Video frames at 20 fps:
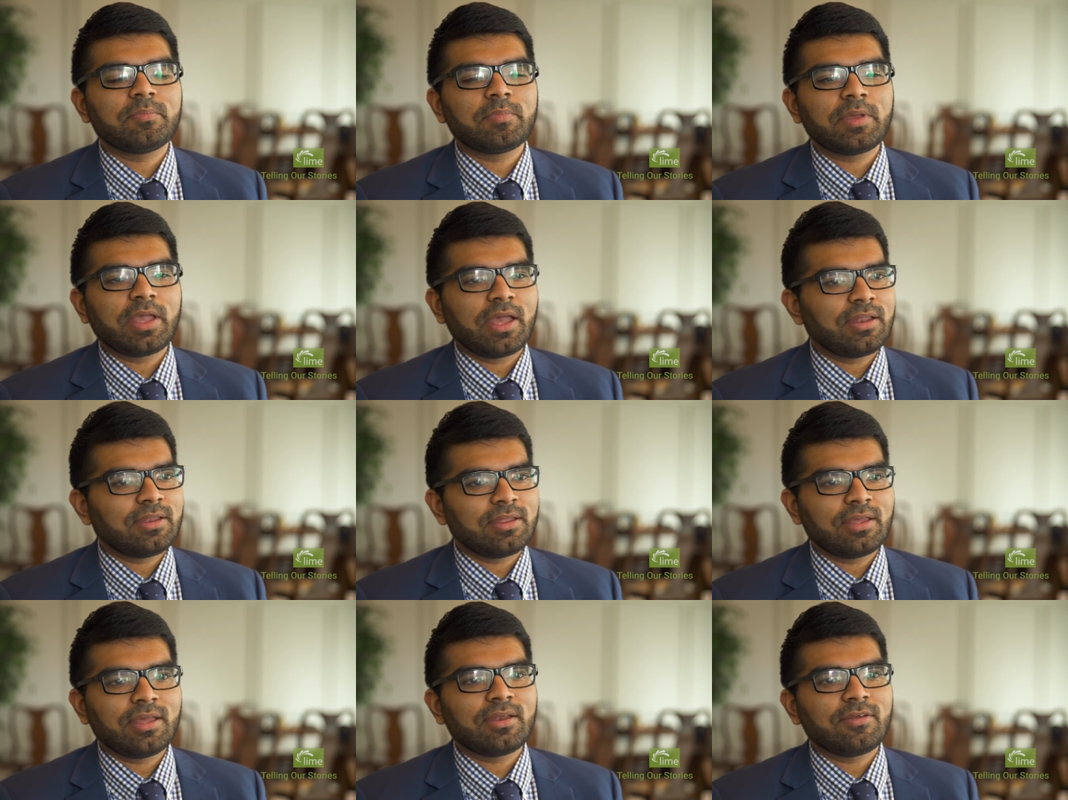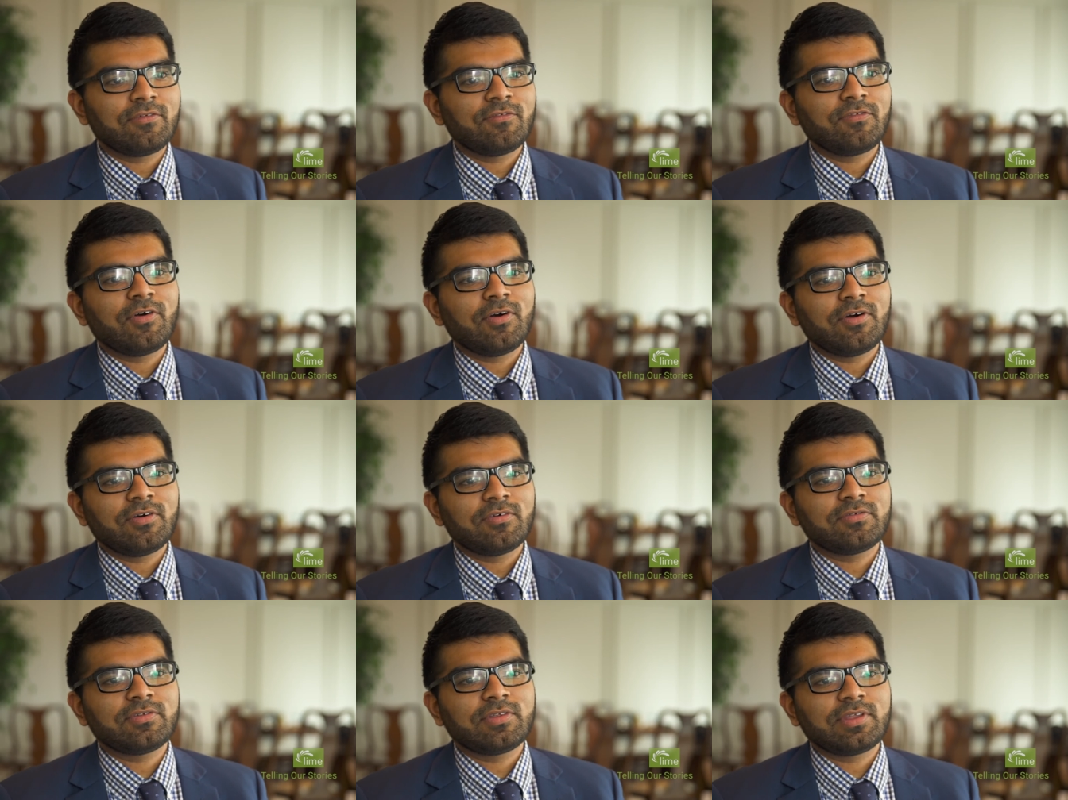began to get
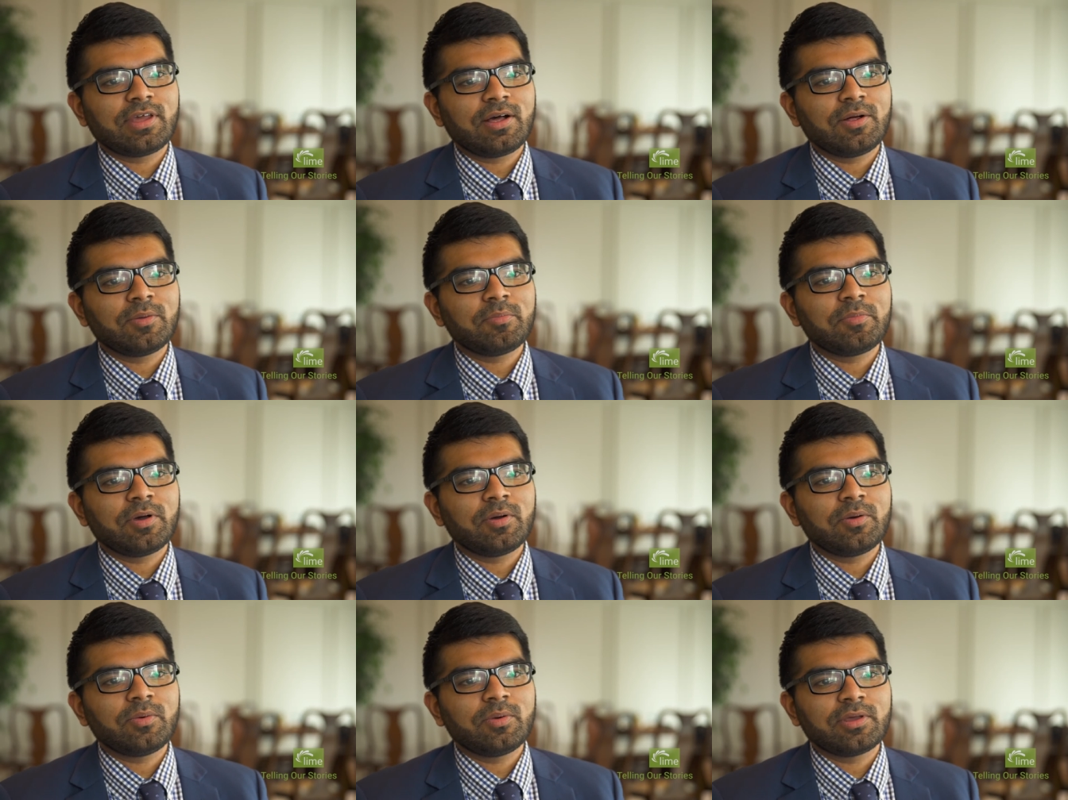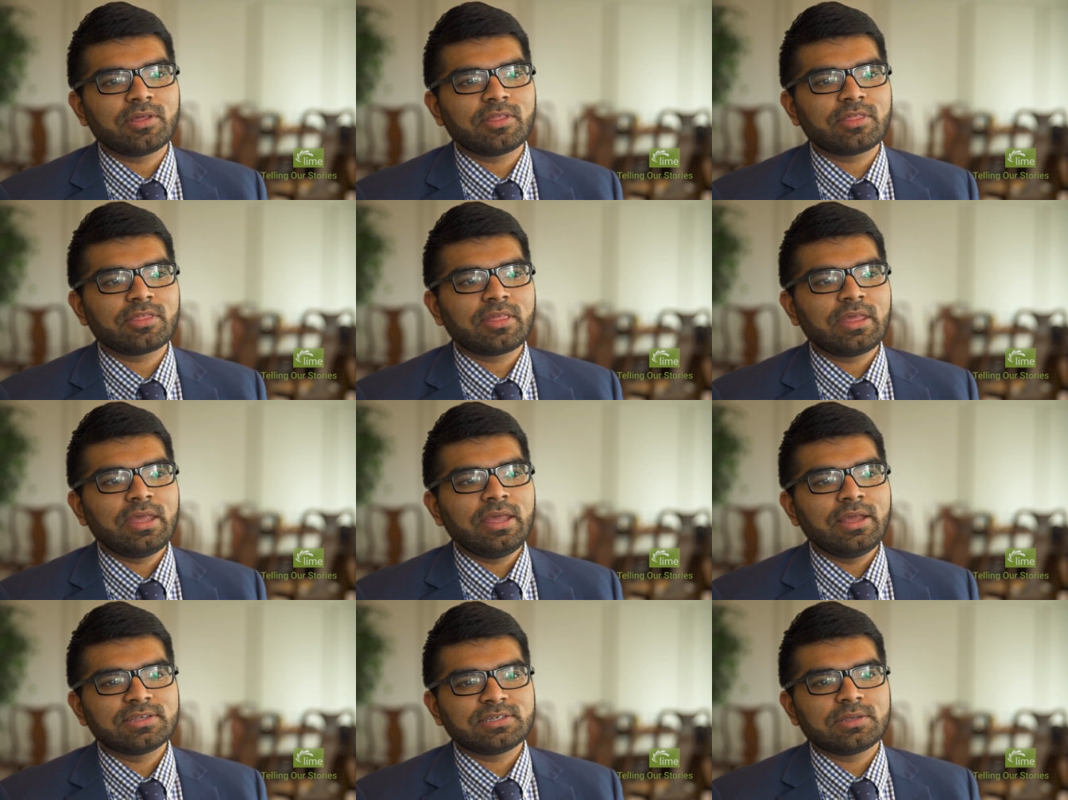involved to help out
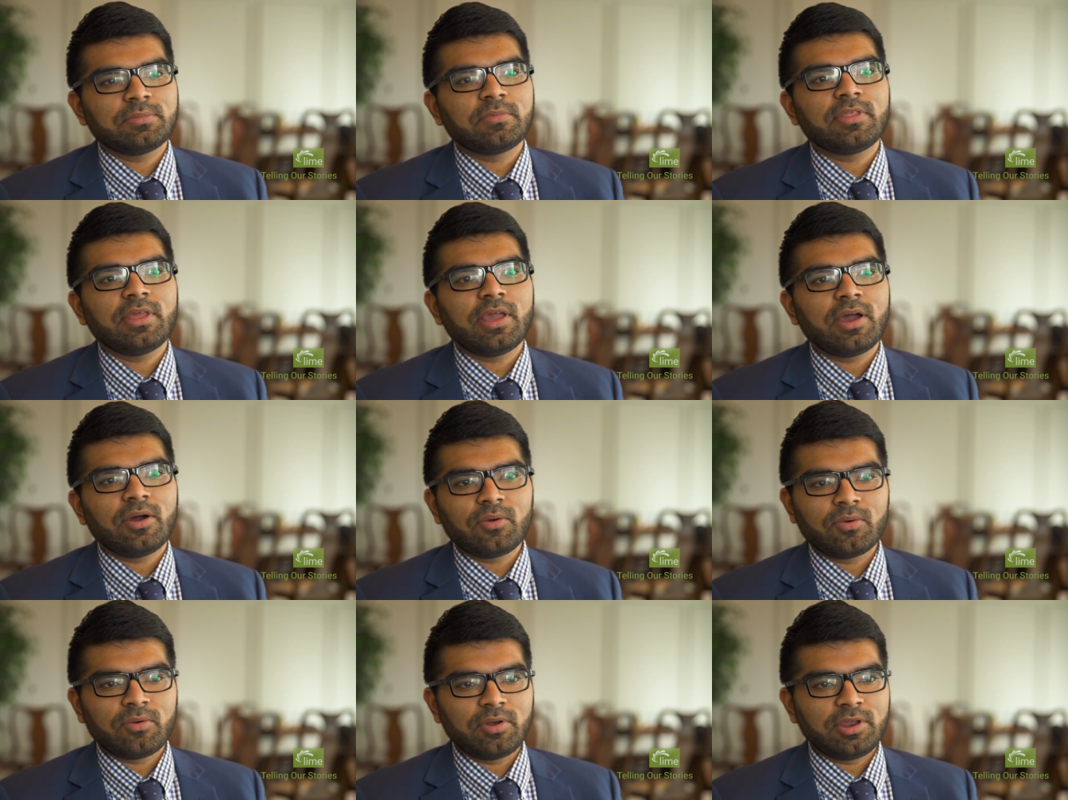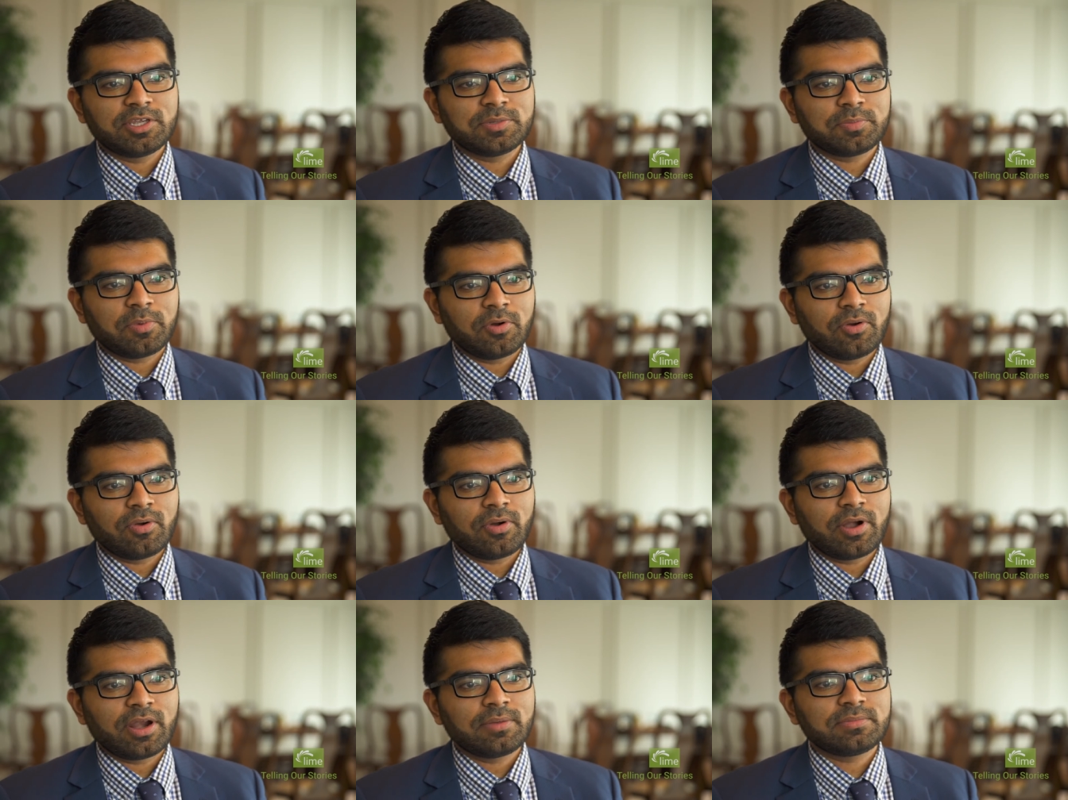with some of the outreach
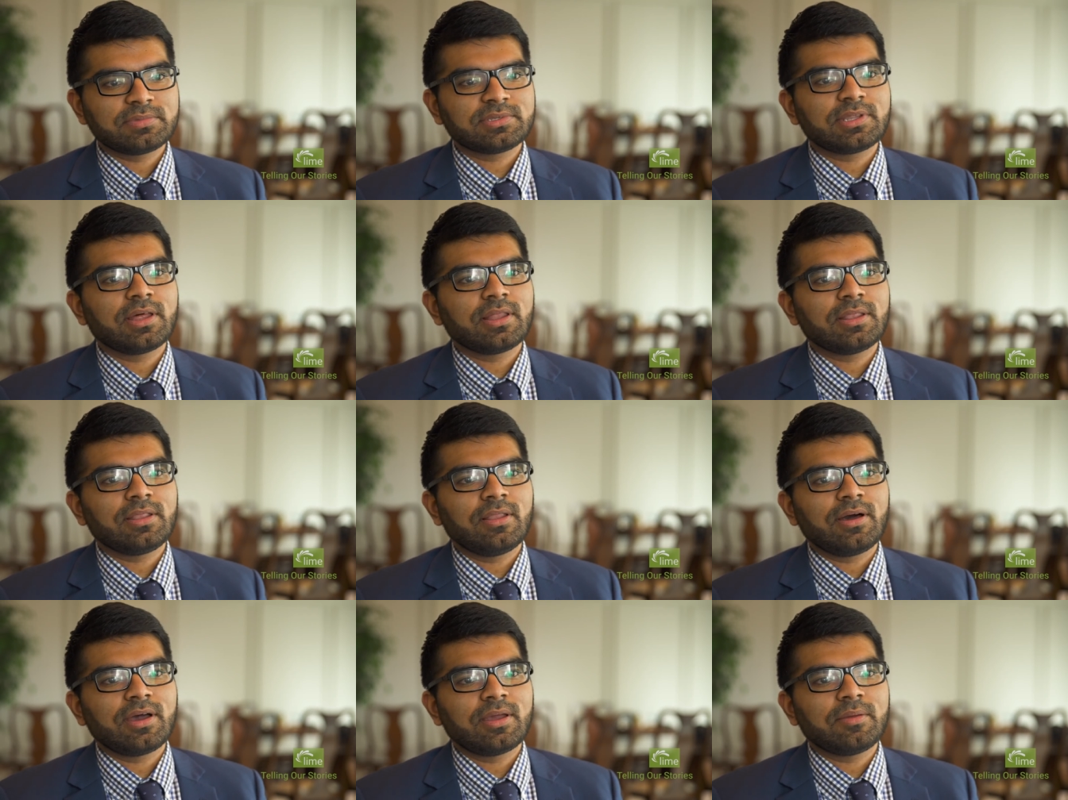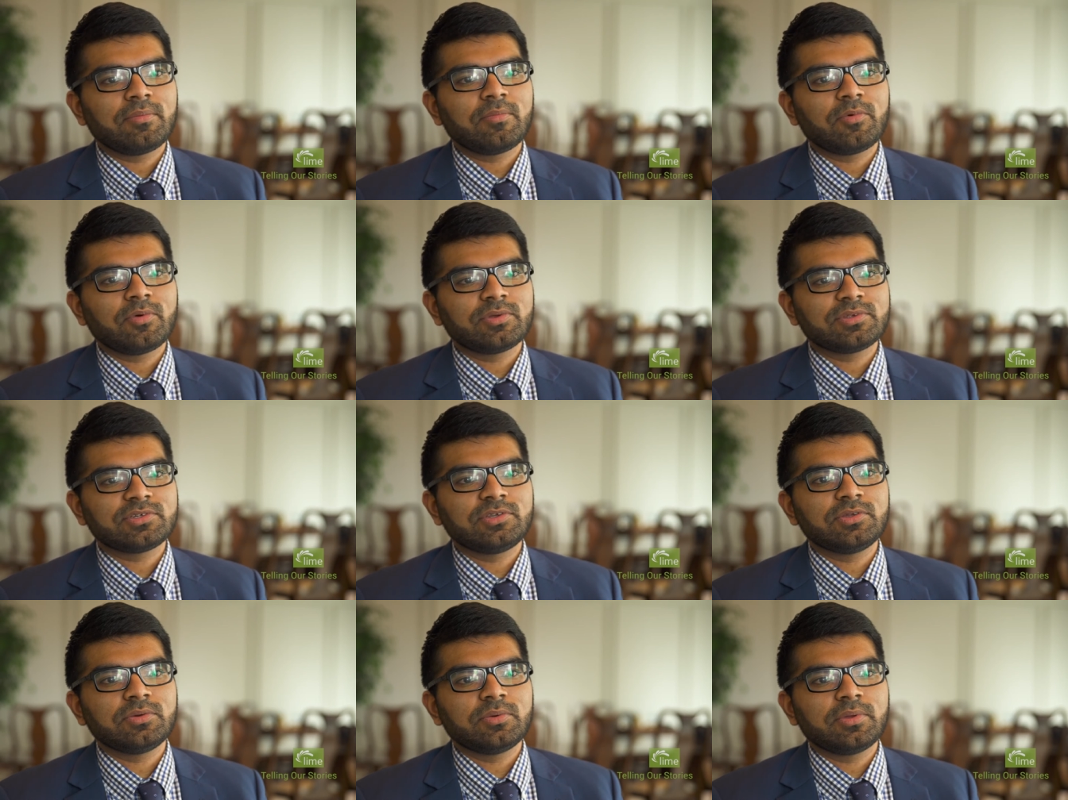programs that Lime
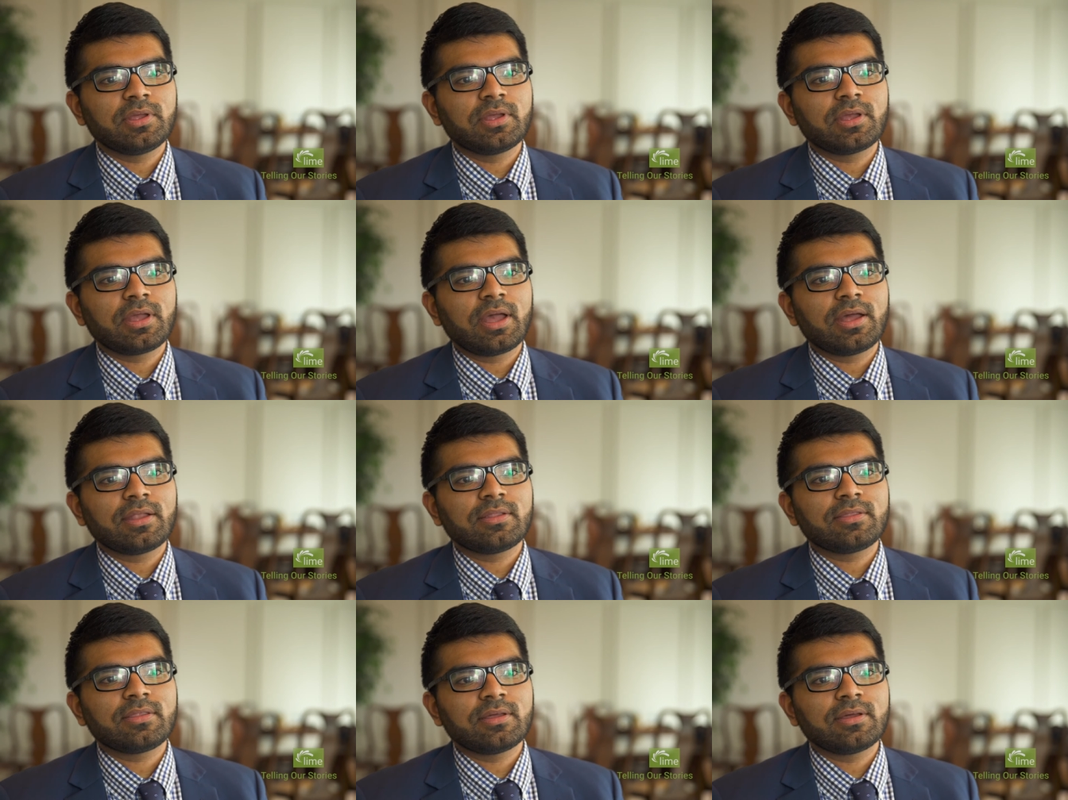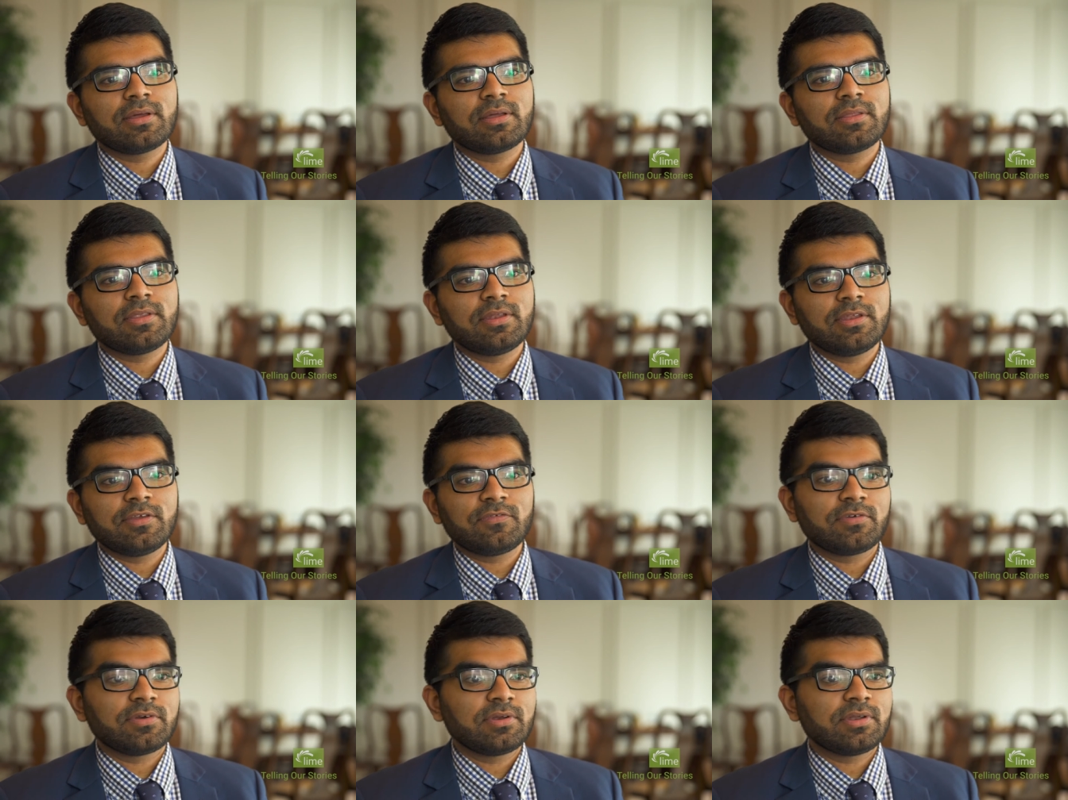was doing at the
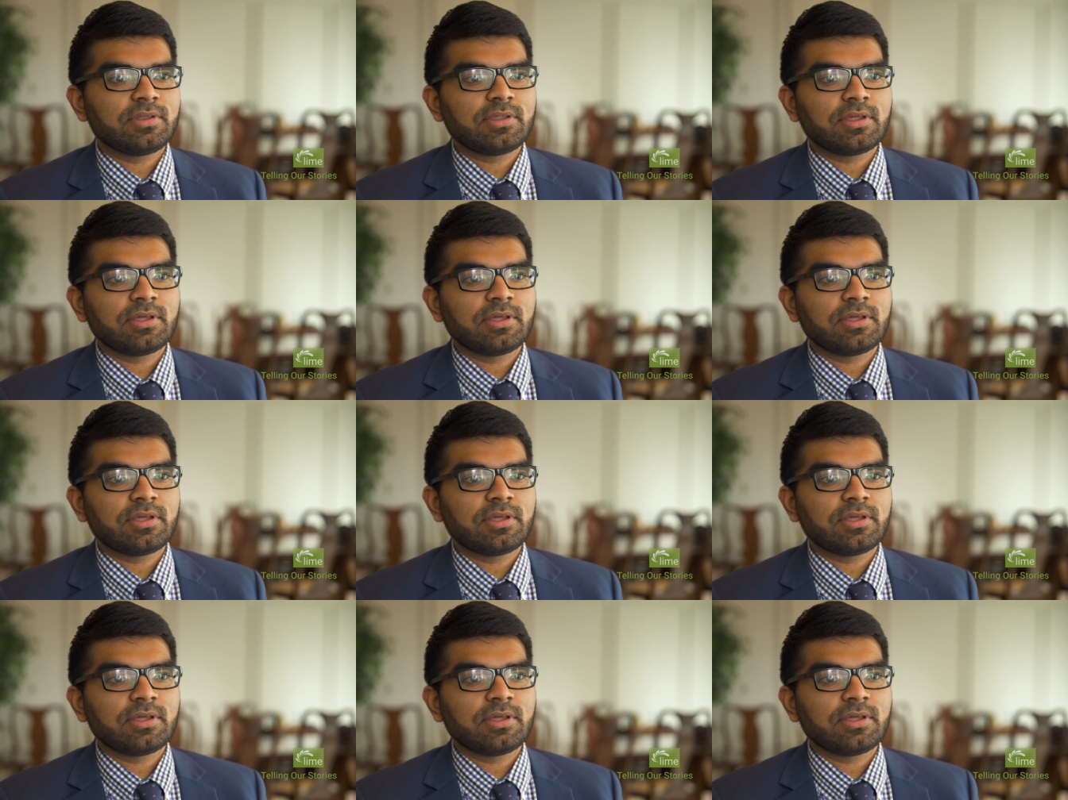different